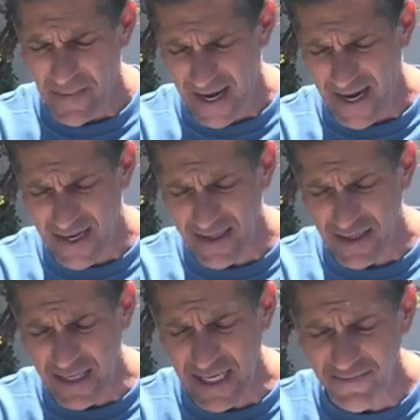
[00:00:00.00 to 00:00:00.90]
And
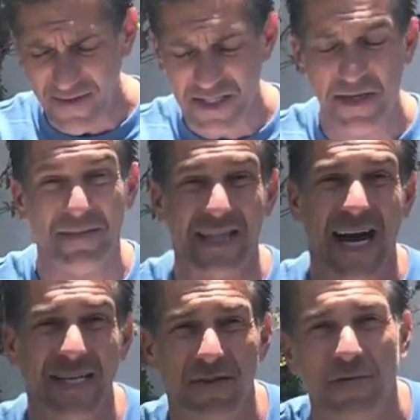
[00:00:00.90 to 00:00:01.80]
he visited me
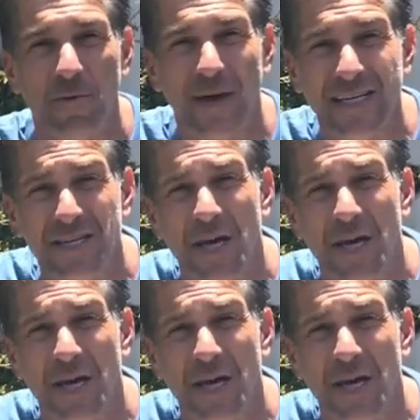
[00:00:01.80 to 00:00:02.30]
last a few weeks